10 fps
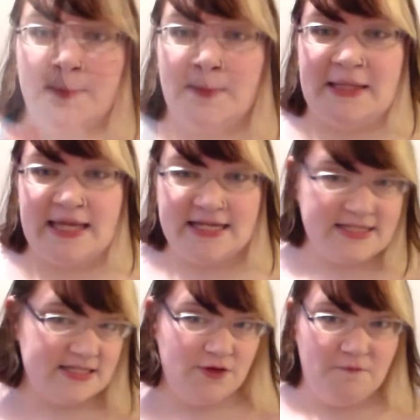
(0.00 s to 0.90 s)
My
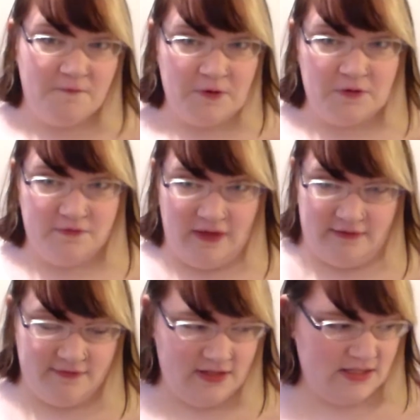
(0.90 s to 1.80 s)
last food
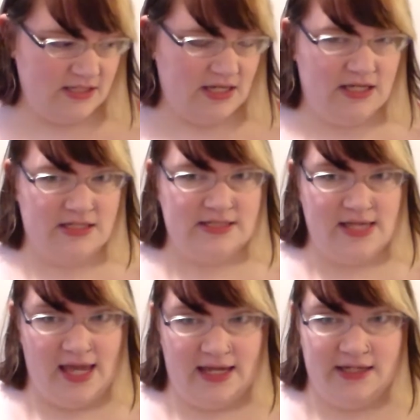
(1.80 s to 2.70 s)
favorite
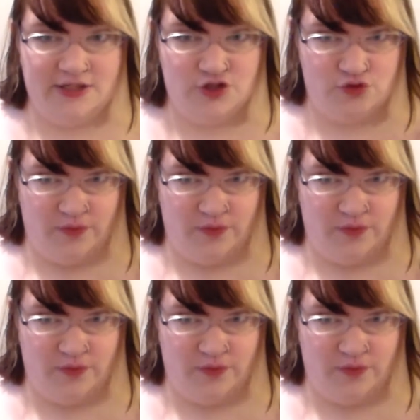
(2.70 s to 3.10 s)
is a